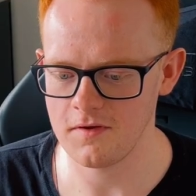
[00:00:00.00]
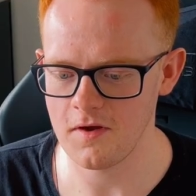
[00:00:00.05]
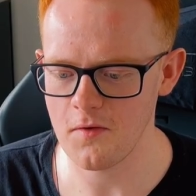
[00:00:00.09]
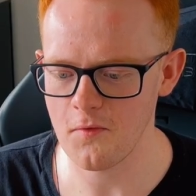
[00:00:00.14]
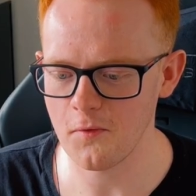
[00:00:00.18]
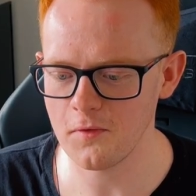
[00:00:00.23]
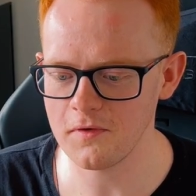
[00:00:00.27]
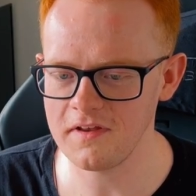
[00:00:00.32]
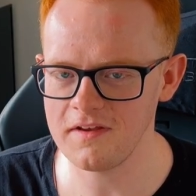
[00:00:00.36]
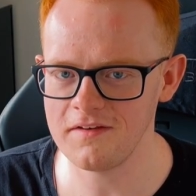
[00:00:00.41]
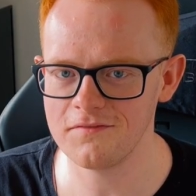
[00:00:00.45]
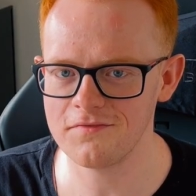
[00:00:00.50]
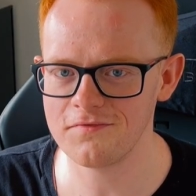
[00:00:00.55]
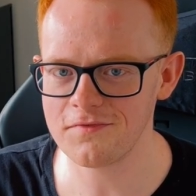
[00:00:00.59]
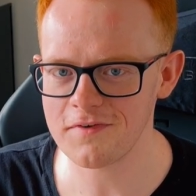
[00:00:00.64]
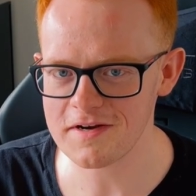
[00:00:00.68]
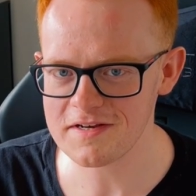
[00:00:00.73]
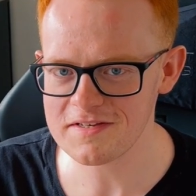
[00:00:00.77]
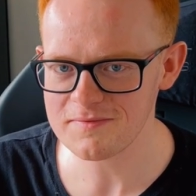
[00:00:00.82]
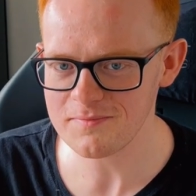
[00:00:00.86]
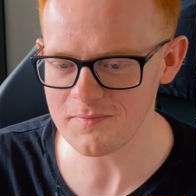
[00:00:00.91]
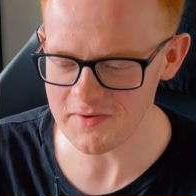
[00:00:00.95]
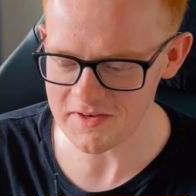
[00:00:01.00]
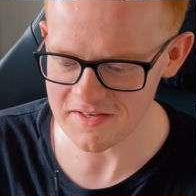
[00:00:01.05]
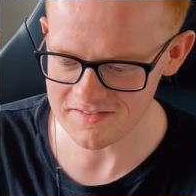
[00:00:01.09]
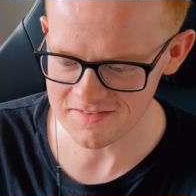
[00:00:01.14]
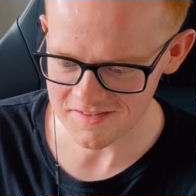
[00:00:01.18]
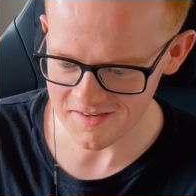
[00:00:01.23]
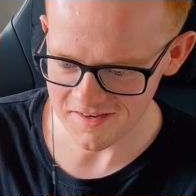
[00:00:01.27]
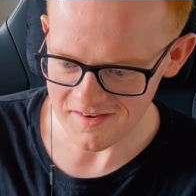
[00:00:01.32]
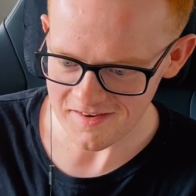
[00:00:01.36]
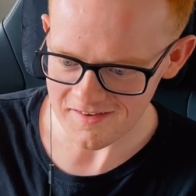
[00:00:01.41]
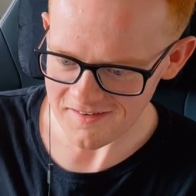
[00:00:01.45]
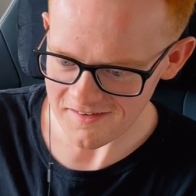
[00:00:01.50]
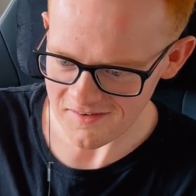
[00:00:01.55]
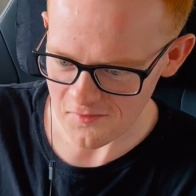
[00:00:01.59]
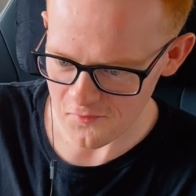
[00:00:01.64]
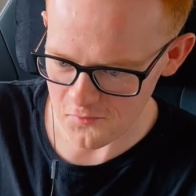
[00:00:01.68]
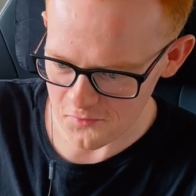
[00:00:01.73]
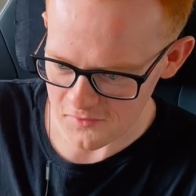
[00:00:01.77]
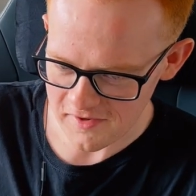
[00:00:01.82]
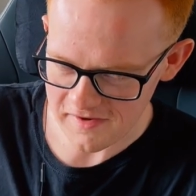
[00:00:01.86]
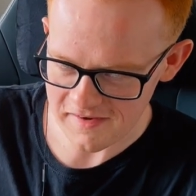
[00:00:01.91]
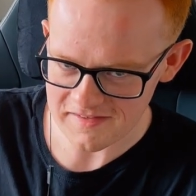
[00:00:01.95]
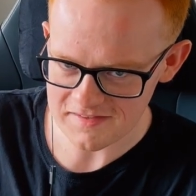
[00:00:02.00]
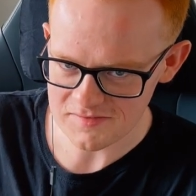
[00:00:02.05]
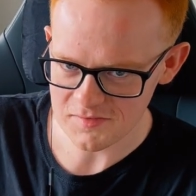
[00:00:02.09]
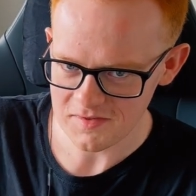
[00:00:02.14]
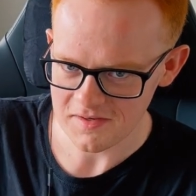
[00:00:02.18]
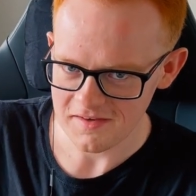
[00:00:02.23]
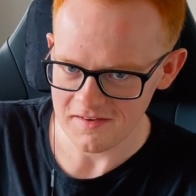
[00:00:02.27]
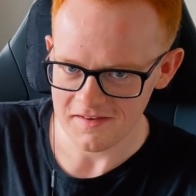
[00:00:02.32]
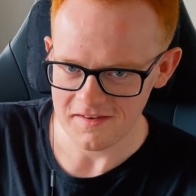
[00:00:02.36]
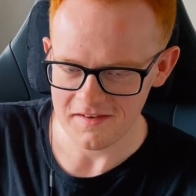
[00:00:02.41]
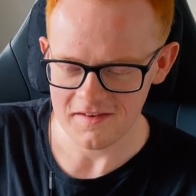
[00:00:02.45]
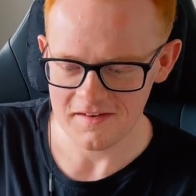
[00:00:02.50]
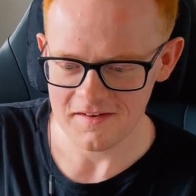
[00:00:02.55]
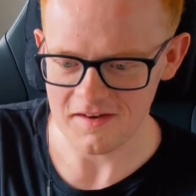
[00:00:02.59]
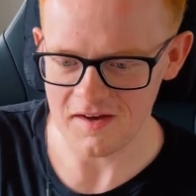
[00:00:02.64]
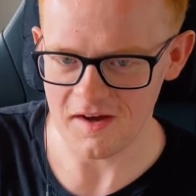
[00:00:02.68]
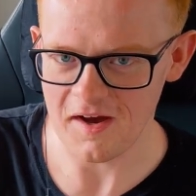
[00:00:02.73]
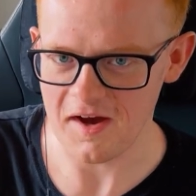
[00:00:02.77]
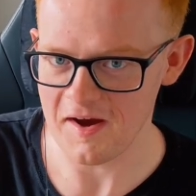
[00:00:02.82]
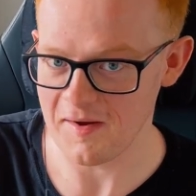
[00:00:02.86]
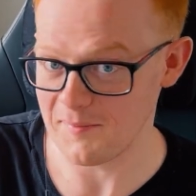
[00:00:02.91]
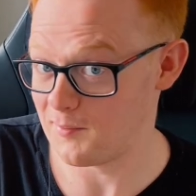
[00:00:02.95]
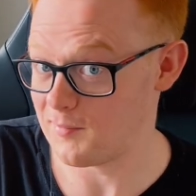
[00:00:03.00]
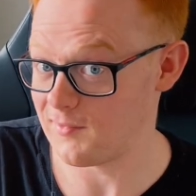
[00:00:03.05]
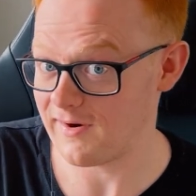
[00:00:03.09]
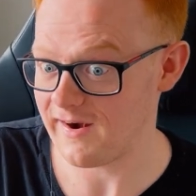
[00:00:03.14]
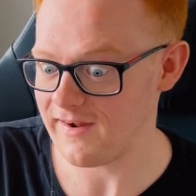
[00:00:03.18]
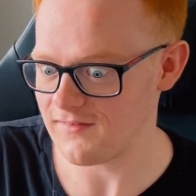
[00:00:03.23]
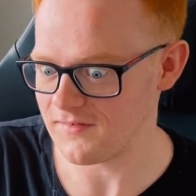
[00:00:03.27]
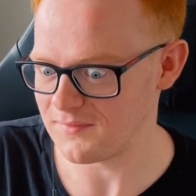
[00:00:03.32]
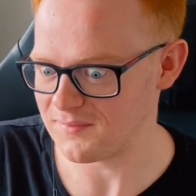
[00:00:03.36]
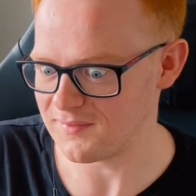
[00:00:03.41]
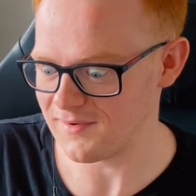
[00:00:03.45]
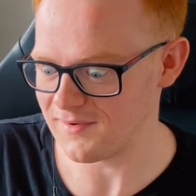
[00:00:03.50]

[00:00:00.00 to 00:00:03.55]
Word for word: holding frisbees over his uh, private